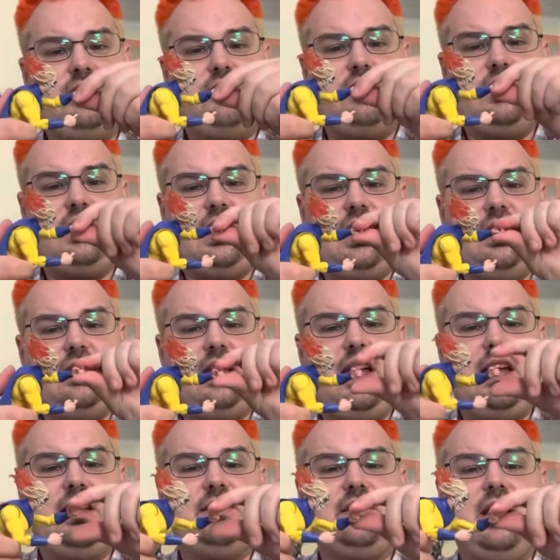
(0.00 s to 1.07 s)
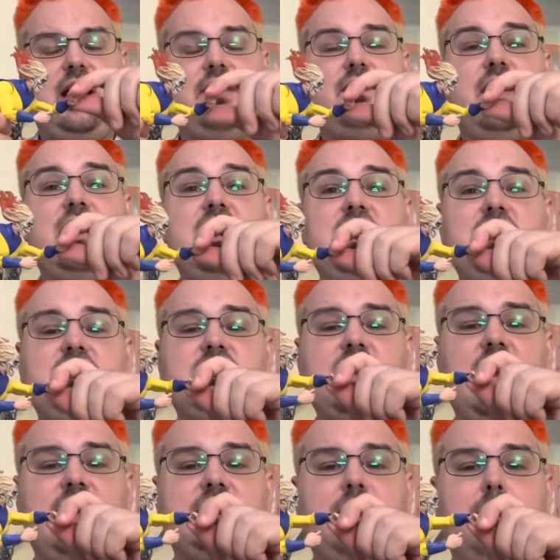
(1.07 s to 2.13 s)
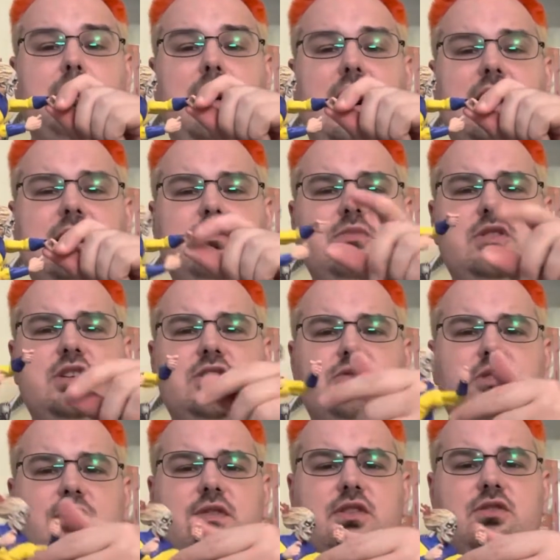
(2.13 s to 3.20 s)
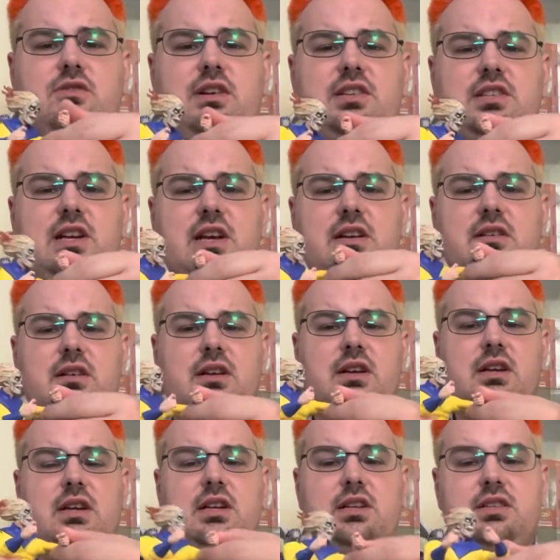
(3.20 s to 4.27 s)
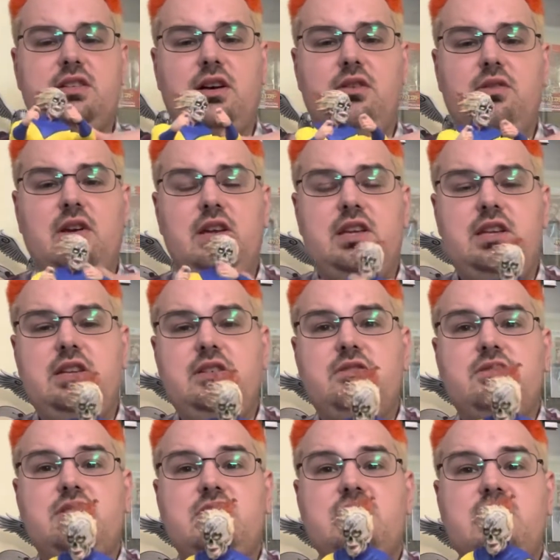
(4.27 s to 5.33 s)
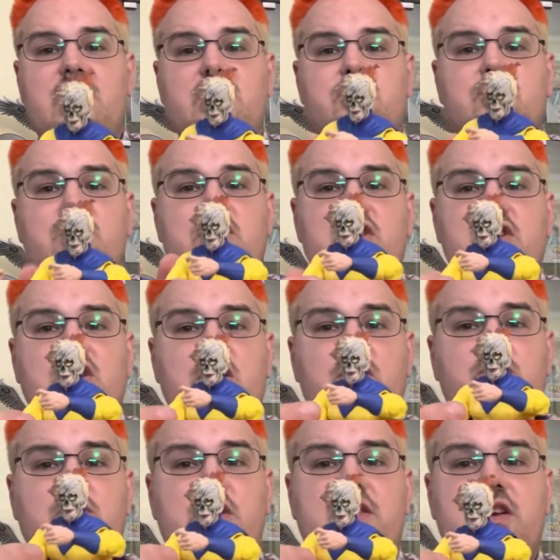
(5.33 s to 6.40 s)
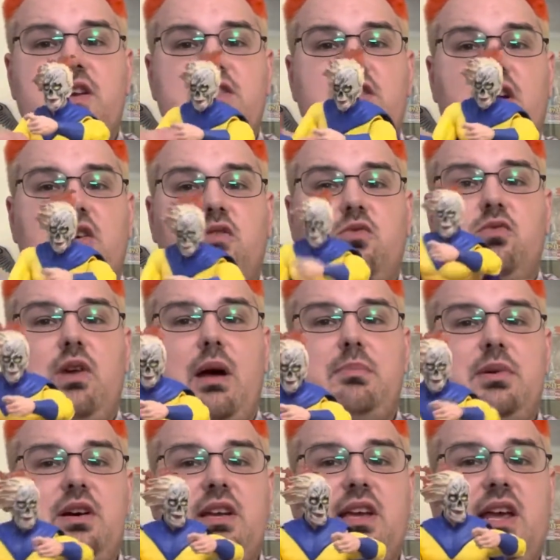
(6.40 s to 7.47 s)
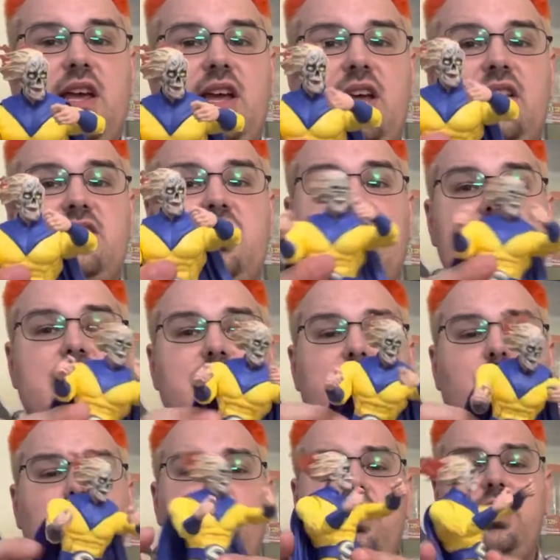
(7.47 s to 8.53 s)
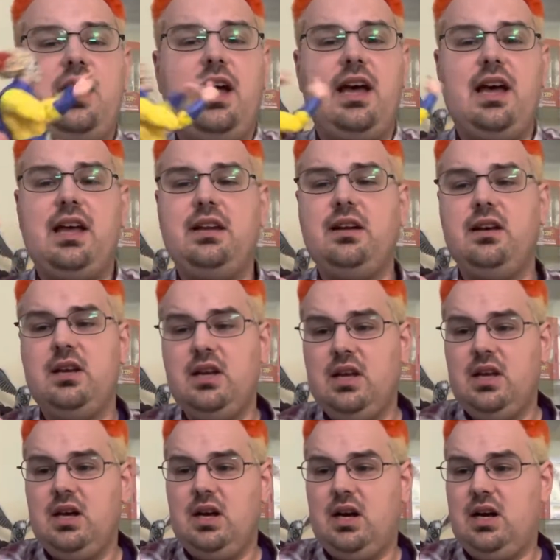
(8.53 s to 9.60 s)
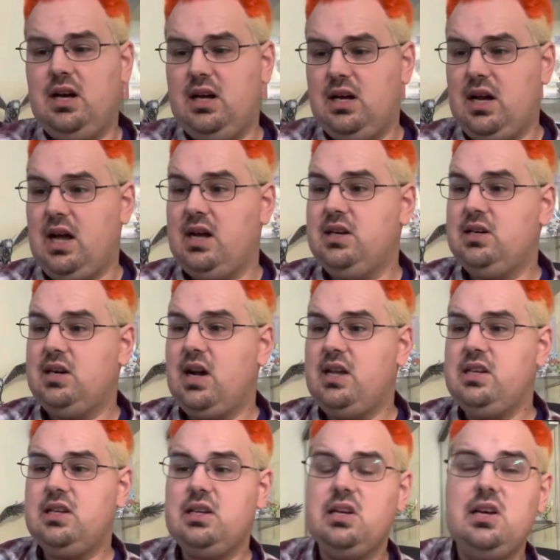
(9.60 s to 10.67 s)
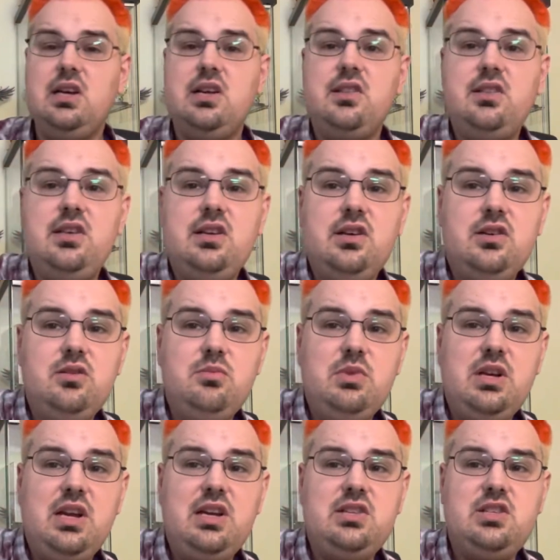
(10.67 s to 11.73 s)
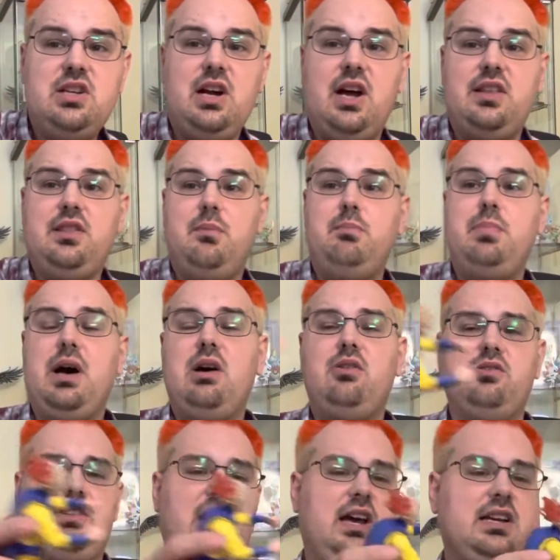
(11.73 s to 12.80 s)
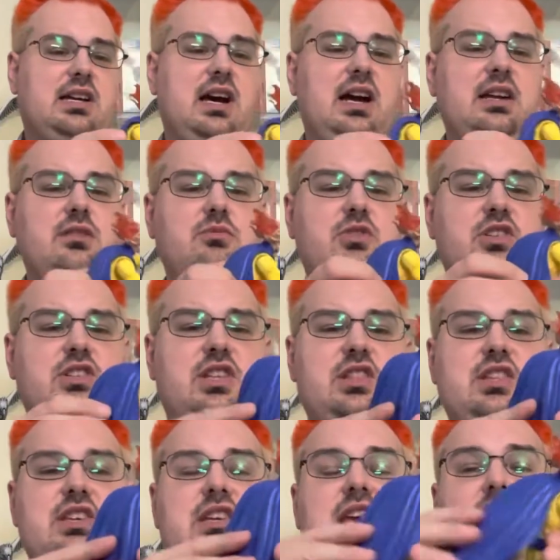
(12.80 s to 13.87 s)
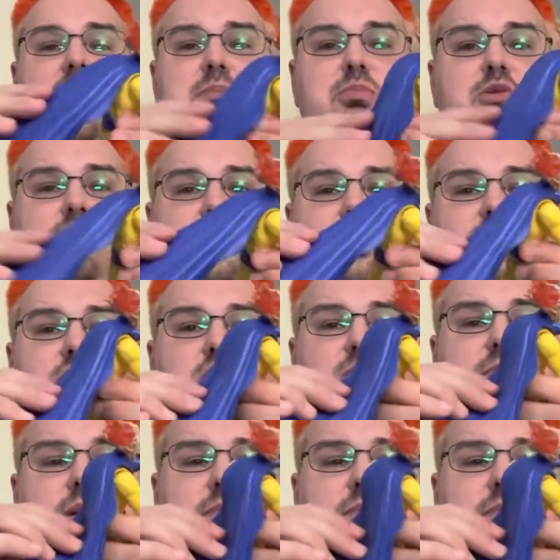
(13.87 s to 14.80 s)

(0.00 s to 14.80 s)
are the hands that have a hinge at the bottom, which is sort of interesting. So here's the Sentry with his grappling hands and Void head. I like the illumination on the belt. I kind of wish that the cape was a little bit